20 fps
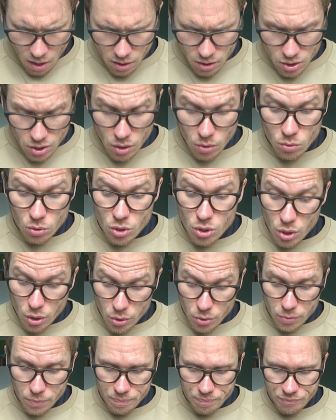Zone
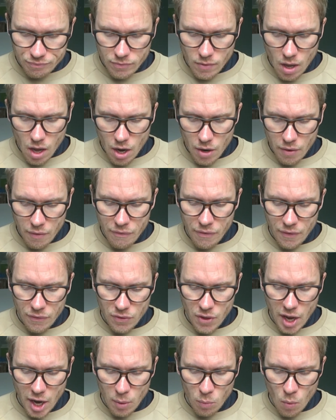2,
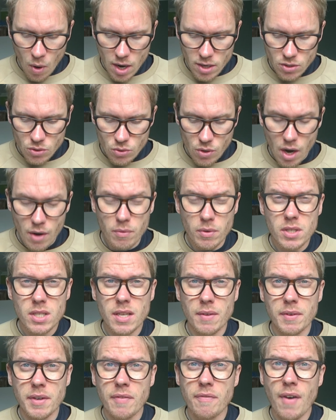158 watts to
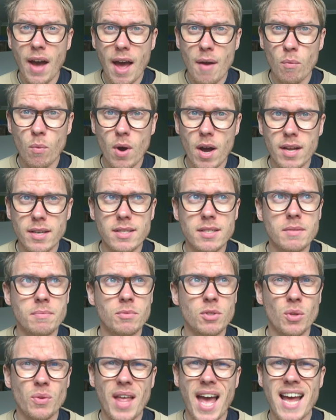175
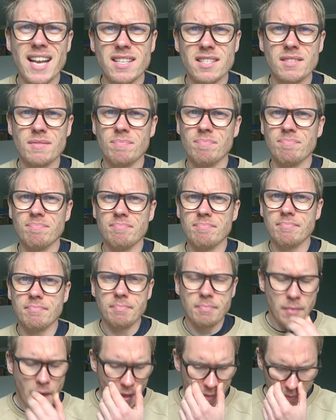watts, so that's
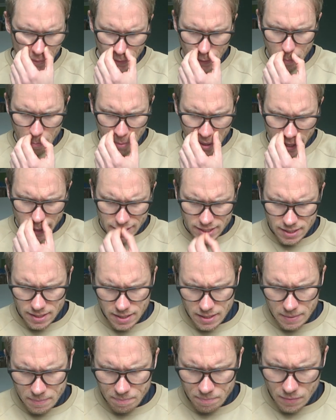not the
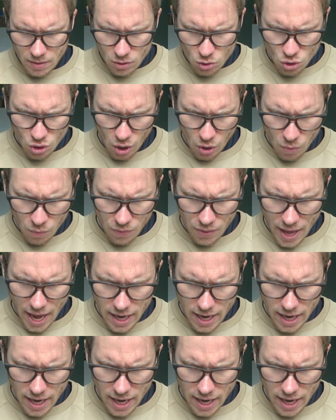biggest zone.